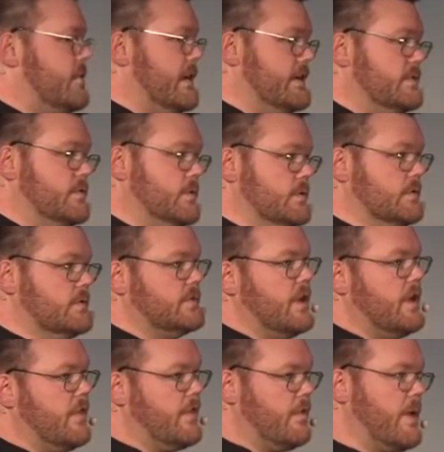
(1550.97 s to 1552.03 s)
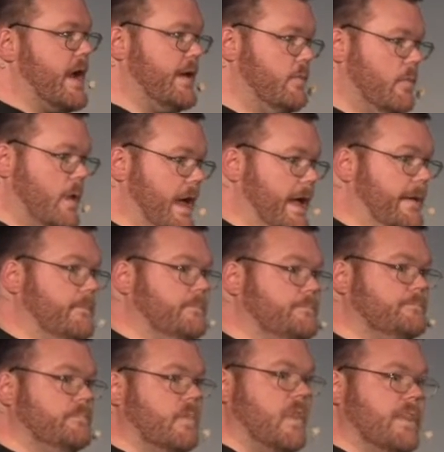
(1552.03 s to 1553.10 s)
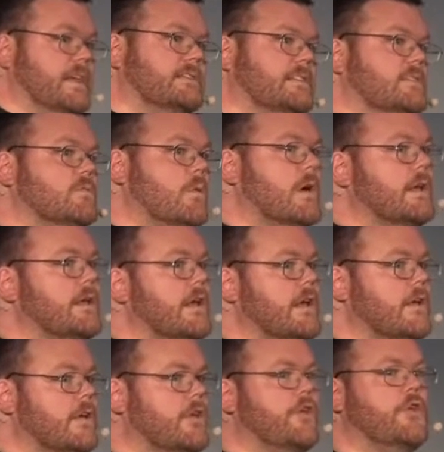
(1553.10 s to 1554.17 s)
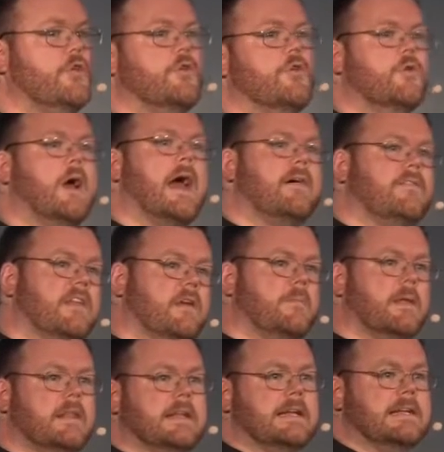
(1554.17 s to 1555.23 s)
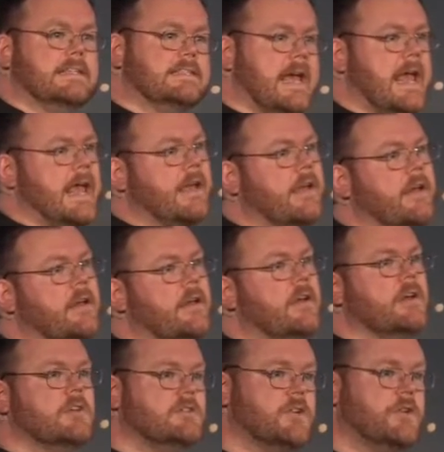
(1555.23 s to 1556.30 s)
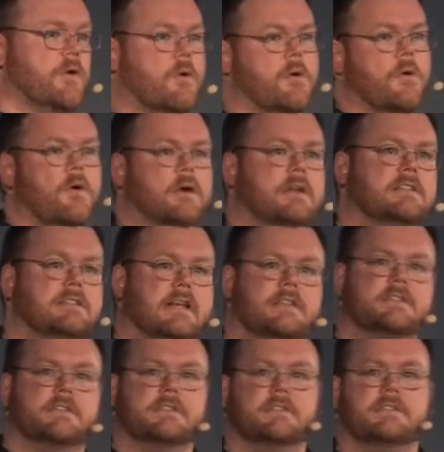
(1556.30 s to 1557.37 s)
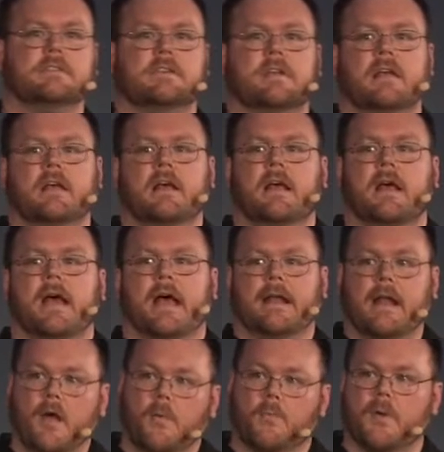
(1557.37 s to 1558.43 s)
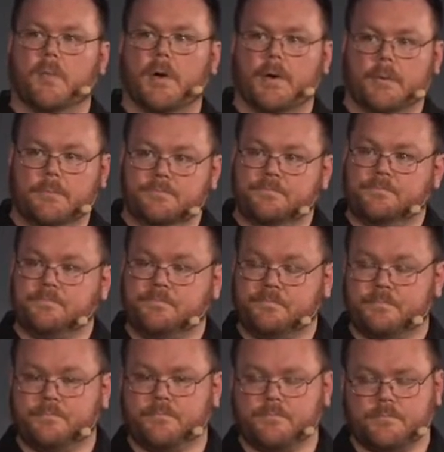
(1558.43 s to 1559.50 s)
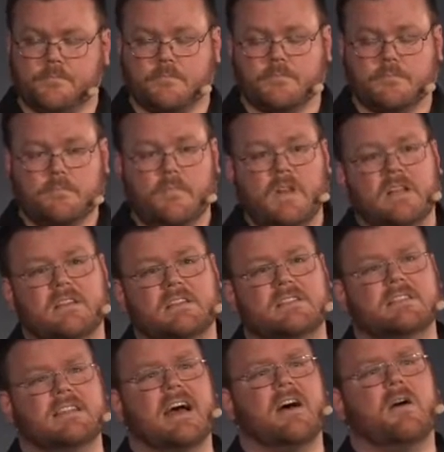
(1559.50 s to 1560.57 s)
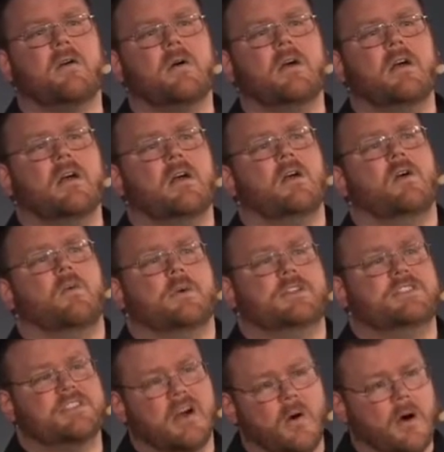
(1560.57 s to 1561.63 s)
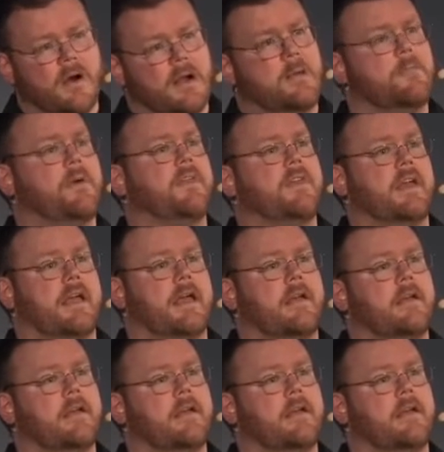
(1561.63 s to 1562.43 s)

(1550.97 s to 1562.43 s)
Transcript: tools the right way. This is what you have the ability to take to your organizations and help promote. This is how we show our empathy,